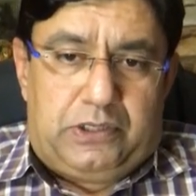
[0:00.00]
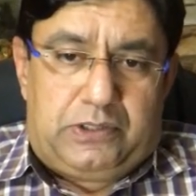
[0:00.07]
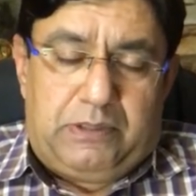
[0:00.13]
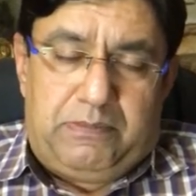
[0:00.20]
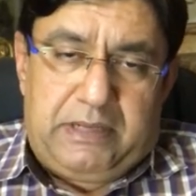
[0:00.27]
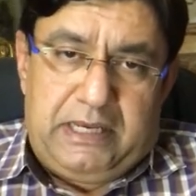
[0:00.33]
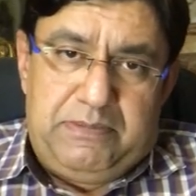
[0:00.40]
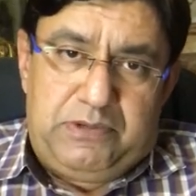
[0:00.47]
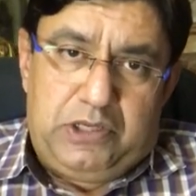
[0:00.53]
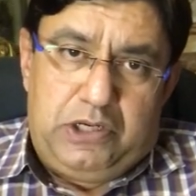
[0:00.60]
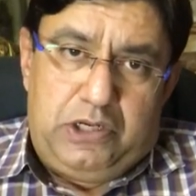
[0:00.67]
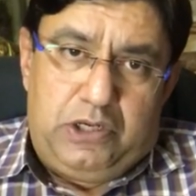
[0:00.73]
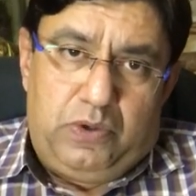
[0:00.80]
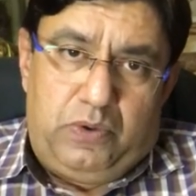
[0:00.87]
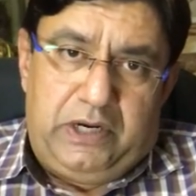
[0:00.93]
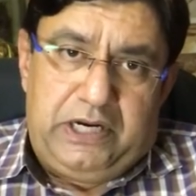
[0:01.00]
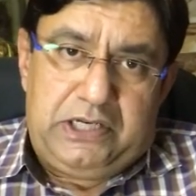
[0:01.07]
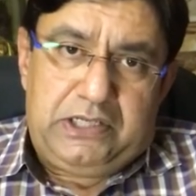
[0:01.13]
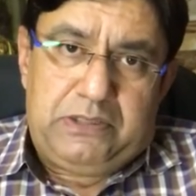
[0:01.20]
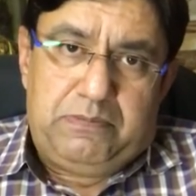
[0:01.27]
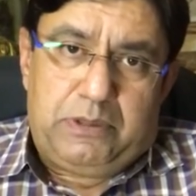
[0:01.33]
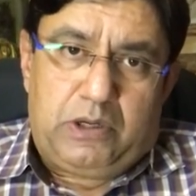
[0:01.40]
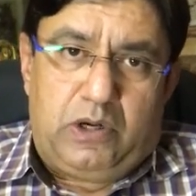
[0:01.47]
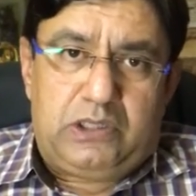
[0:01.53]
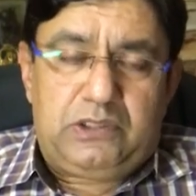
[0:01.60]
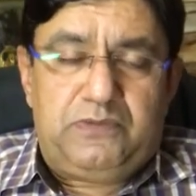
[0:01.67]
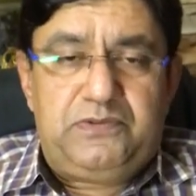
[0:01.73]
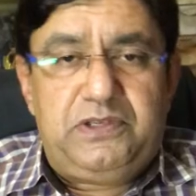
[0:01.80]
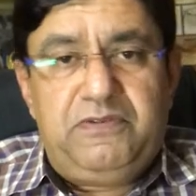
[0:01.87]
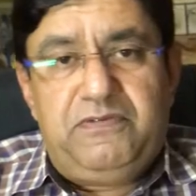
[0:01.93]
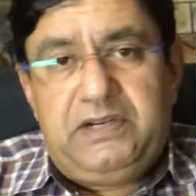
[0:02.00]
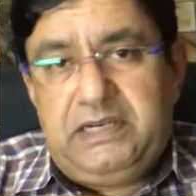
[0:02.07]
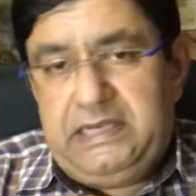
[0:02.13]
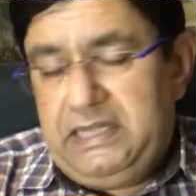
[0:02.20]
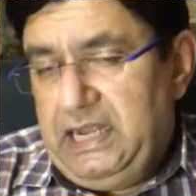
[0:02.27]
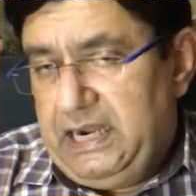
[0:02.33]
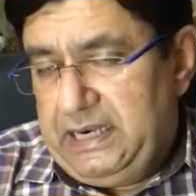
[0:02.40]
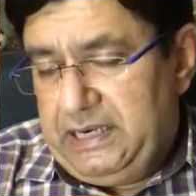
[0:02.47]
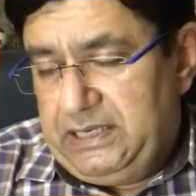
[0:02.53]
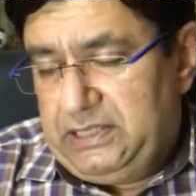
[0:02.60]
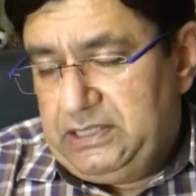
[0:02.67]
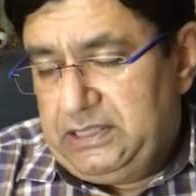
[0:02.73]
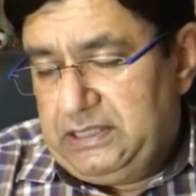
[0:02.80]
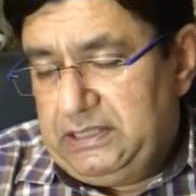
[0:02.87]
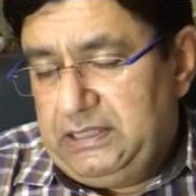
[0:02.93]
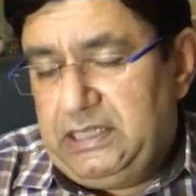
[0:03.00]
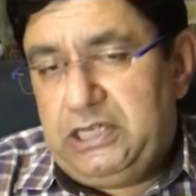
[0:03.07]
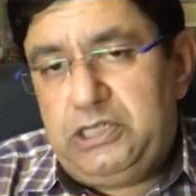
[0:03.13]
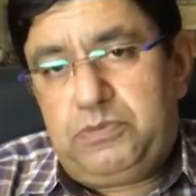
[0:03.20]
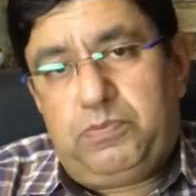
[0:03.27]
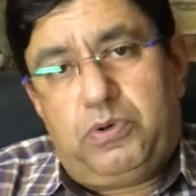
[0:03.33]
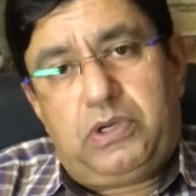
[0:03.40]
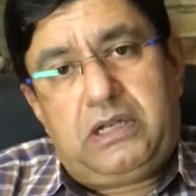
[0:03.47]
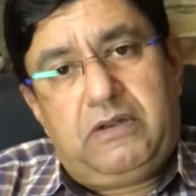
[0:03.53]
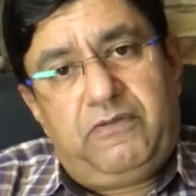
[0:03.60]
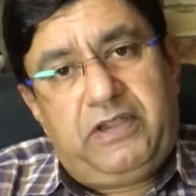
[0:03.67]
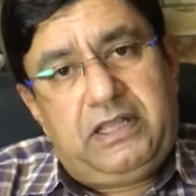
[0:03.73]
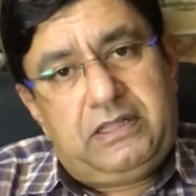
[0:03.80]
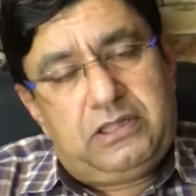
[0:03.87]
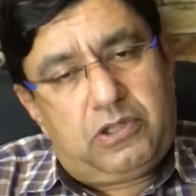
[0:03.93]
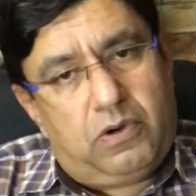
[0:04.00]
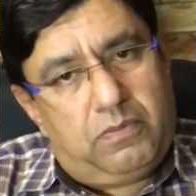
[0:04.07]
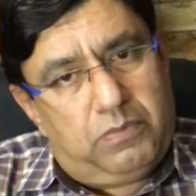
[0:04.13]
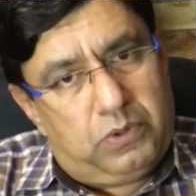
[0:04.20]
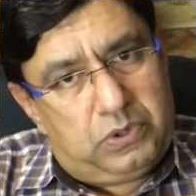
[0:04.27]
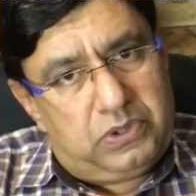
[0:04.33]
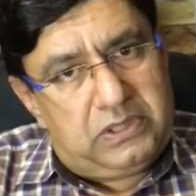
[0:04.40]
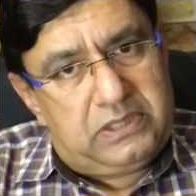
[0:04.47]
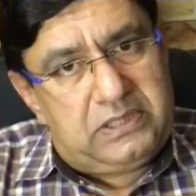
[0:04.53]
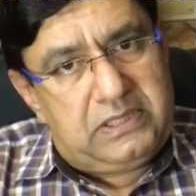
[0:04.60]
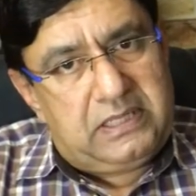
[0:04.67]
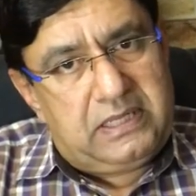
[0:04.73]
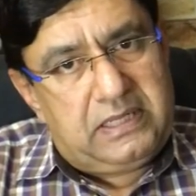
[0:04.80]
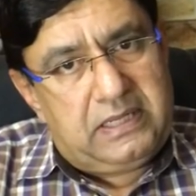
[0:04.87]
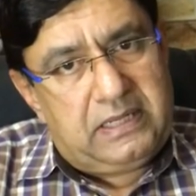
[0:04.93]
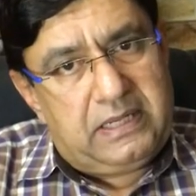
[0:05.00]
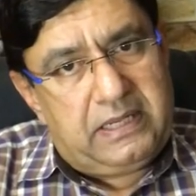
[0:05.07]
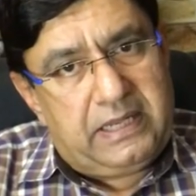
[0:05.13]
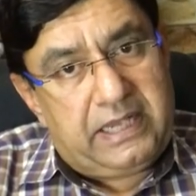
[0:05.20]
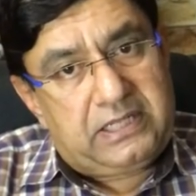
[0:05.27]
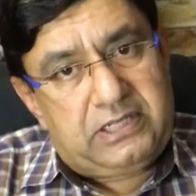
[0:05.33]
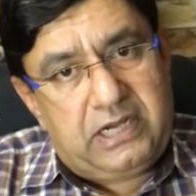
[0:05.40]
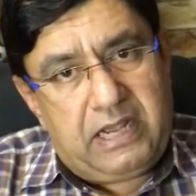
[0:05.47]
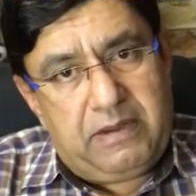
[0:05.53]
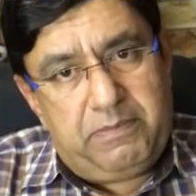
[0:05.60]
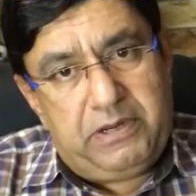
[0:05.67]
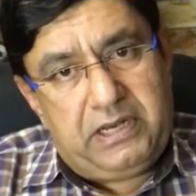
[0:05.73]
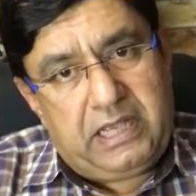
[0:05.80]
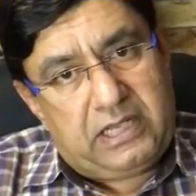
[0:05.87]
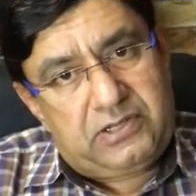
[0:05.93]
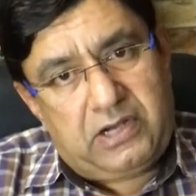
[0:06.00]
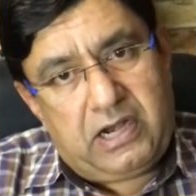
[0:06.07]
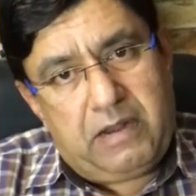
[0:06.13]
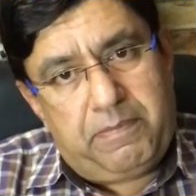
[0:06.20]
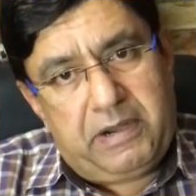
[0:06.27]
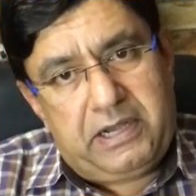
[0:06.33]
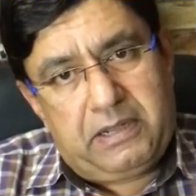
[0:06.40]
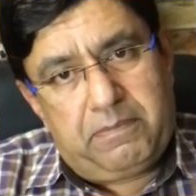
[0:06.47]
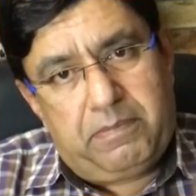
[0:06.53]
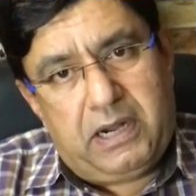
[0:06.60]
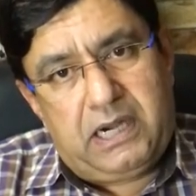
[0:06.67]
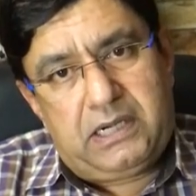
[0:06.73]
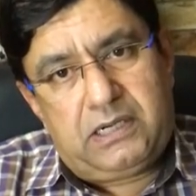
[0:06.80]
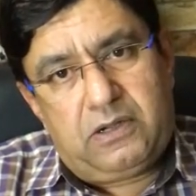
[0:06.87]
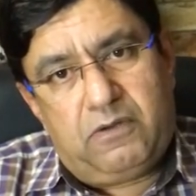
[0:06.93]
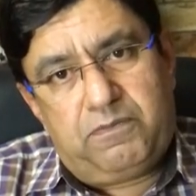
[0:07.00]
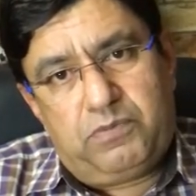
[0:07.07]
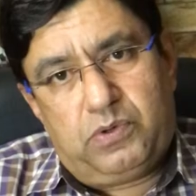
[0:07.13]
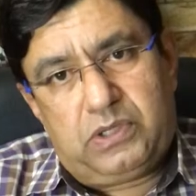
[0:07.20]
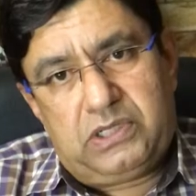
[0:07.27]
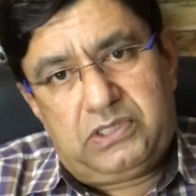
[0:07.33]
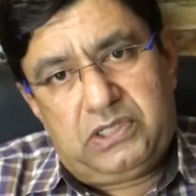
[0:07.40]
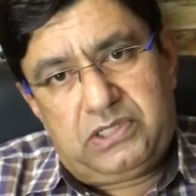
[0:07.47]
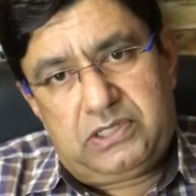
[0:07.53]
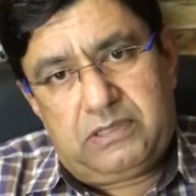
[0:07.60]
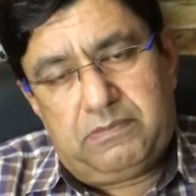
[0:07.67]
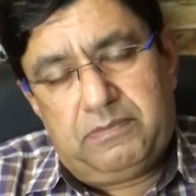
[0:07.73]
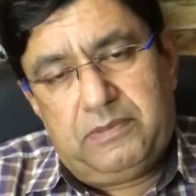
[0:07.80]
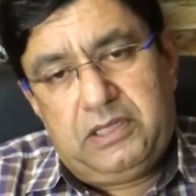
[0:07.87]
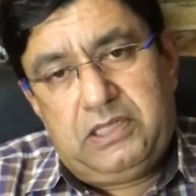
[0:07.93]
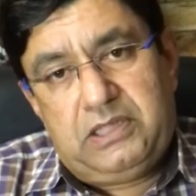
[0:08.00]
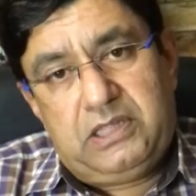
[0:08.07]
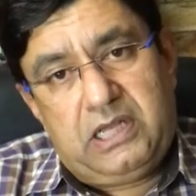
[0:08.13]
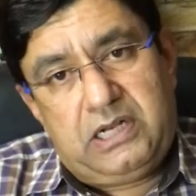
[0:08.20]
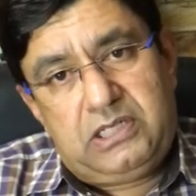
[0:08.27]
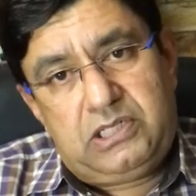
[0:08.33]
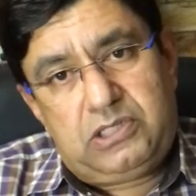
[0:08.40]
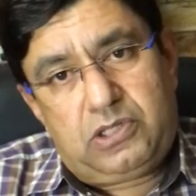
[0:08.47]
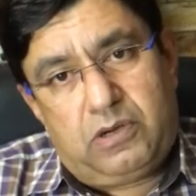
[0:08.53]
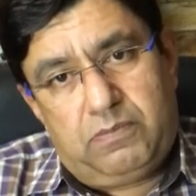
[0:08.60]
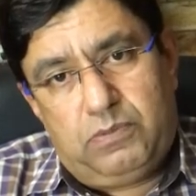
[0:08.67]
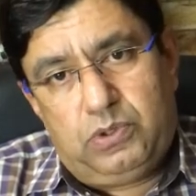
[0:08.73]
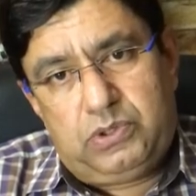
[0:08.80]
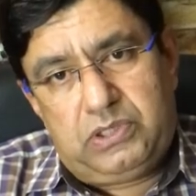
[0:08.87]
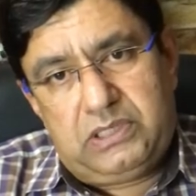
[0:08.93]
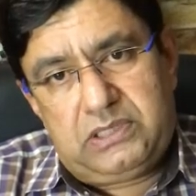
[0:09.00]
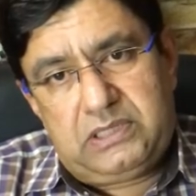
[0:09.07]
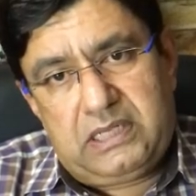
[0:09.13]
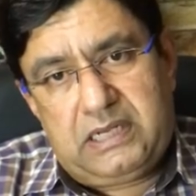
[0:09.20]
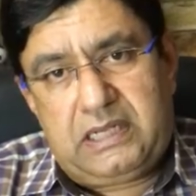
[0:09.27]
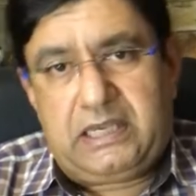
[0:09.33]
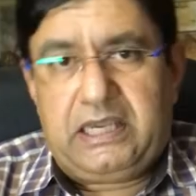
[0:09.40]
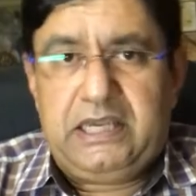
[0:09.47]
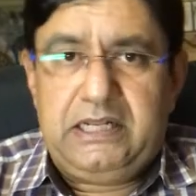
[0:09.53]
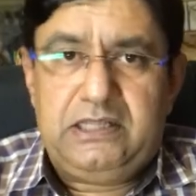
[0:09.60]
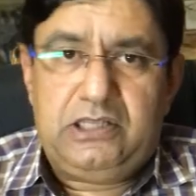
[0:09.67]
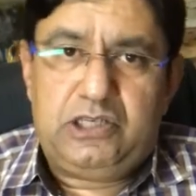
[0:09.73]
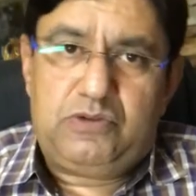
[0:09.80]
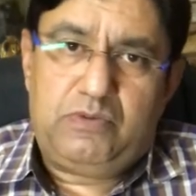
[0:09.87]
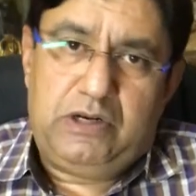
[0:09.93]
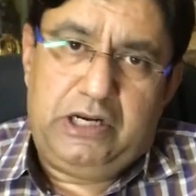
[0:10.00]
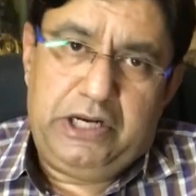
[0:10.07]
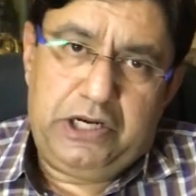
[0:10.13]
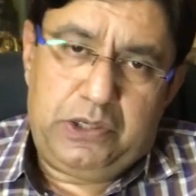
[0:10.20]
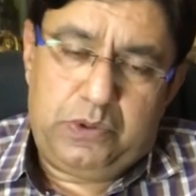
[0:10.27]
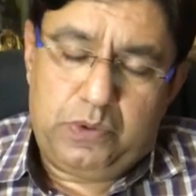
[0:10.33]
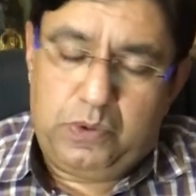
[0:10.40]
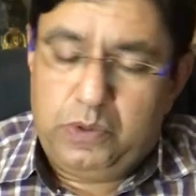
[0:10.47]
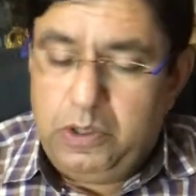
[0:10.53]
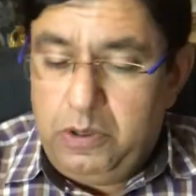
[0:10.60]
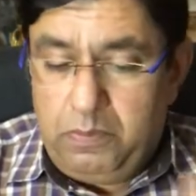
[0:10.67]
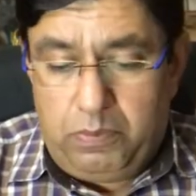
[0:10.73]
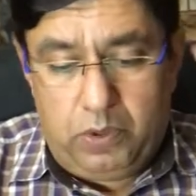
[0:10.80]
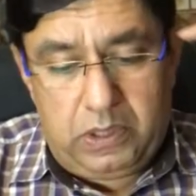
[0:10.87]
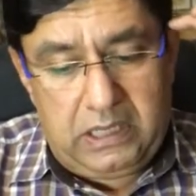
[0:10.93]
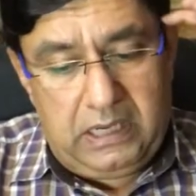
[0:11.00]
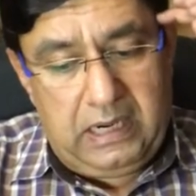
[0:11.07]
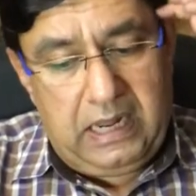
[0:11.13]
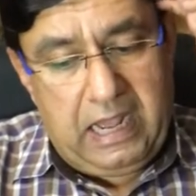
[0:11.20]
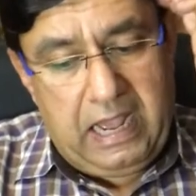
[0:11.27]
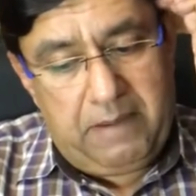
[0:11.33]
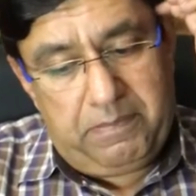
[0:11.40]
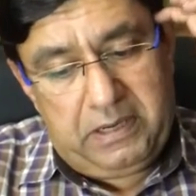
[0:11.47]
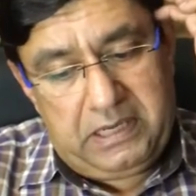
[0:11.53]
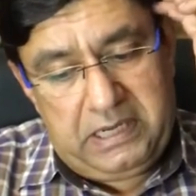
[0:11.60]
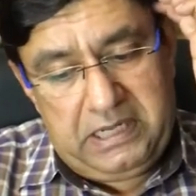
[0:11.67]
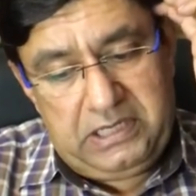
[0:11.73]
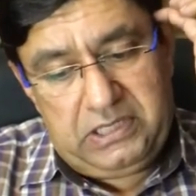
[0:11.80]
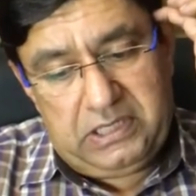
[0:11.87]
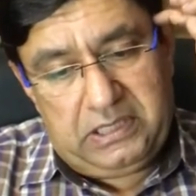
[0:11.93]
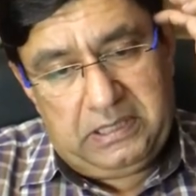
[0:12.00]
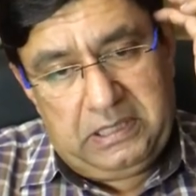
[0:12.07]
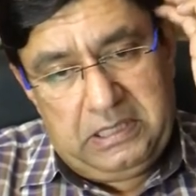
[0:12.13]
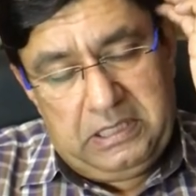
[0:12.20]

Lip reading: Sometimes in neonates, because of severe dehydration, there is portal vein thrombosis in the extrahepatic part of portal system. There is thrombosis, and again this will lead to portal hypertension.